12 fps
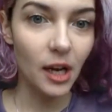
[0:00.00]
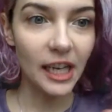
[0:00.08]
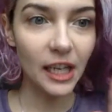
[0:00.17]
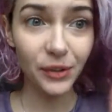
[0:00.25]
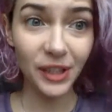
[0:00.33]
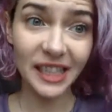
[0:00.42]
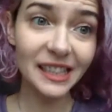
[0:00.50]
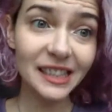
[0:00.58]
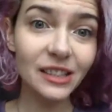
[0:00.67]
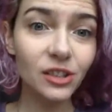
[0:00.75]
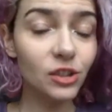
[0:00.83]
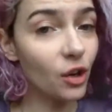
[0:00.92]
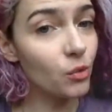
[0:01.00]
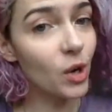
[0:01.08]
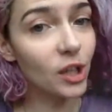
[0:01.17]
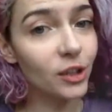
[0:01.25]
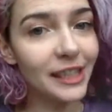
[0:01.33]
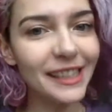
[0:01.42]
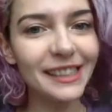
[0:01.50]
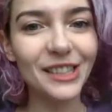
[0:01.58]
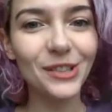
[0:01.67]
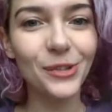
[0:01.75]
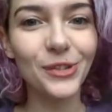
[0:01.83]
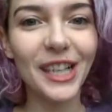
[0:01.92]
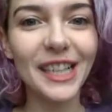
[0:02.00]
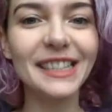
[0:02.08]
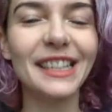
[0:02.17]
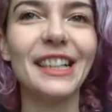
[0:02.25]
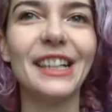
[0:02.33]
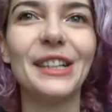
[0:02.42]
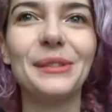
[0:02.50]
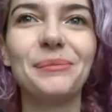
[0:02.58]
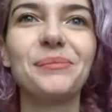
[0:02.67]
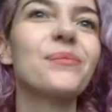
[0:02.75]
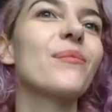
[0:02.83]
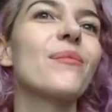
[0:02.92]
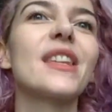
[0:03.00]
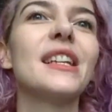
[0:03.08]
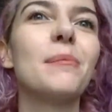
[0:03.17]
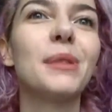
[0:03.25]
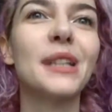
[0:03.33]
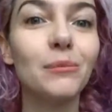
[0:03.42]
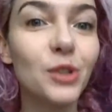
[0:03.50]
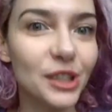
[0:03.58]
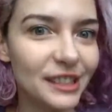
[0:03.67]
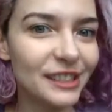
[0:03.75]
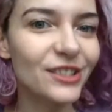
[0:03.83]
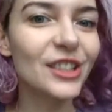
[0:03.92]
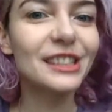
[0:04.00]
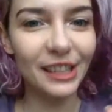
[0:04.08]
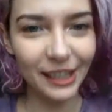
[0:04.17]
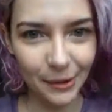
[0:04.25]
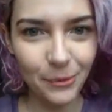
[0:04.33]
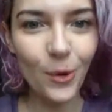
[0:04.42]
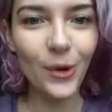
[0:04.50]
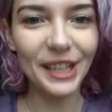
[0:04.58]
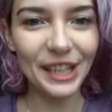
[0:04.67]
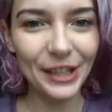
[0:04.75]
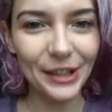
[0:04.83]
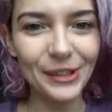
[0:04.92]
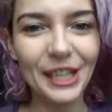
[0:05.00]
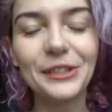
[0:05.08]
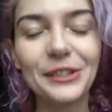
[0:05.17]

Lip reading: If it is, don't worry, that's all right. But I'm just like warning you,